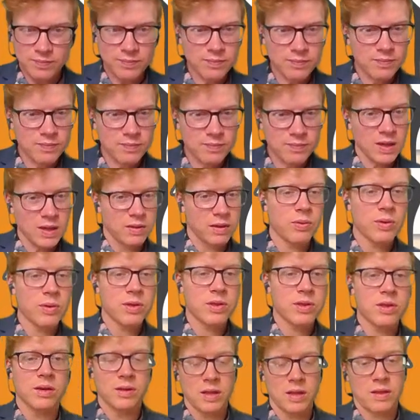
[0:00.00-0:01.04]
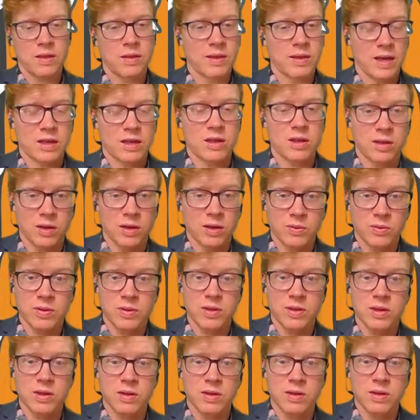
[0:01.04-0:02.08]
the question, this is actually the question
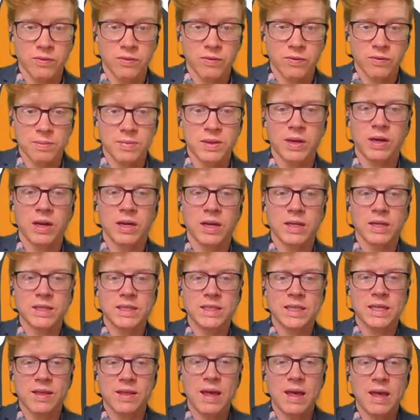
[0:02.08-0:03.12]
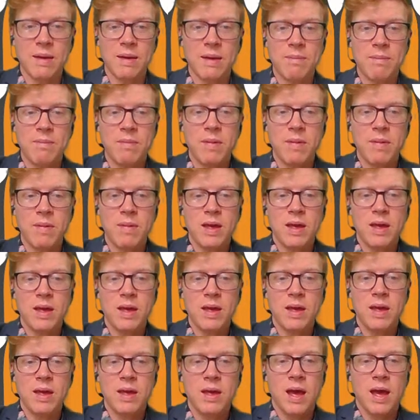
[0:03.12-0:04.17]
from the 2019 exam,
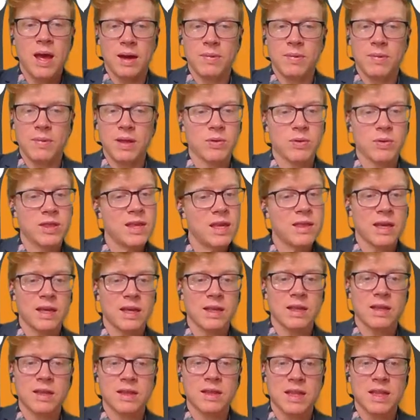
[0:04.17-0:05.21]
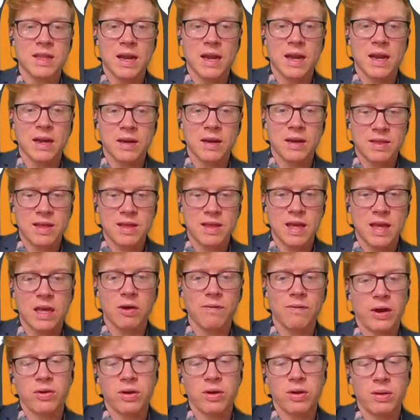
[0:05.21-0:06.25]
and it was testing the understanding of
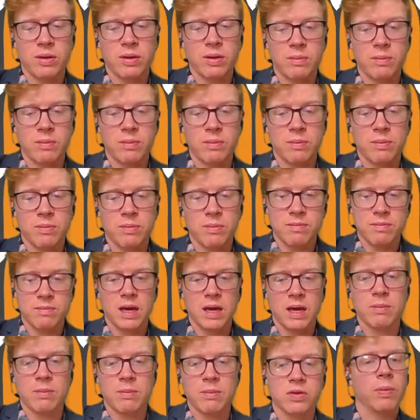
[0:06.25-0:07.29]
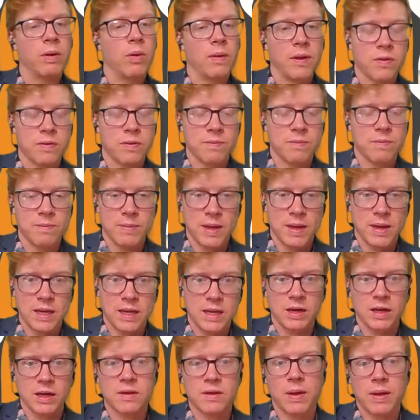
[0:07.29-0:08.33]
acronyms and being able to interpret what those mean and
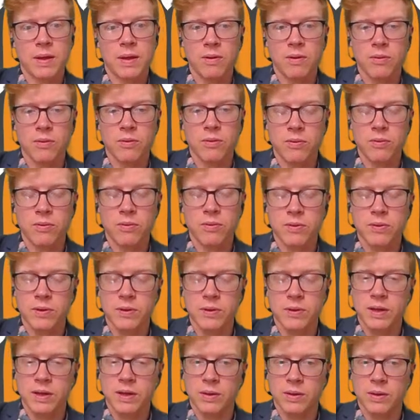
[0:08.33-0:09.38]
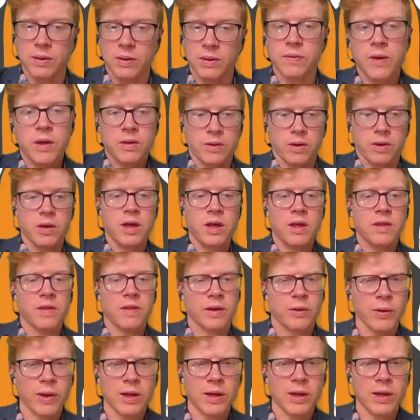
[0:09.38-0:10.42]
explain those in clear words. So the
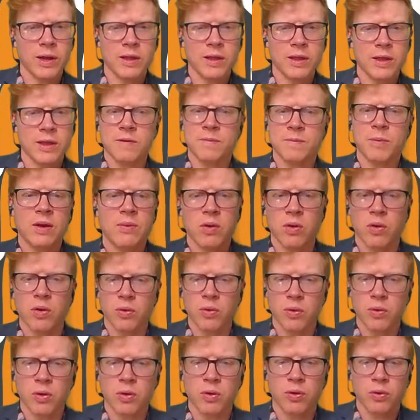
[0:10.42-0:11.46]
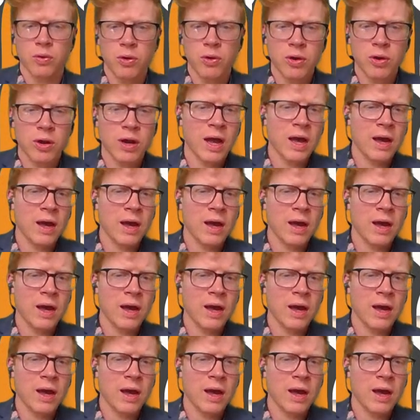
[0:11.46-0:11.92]
great spotted kiwi, or roroa,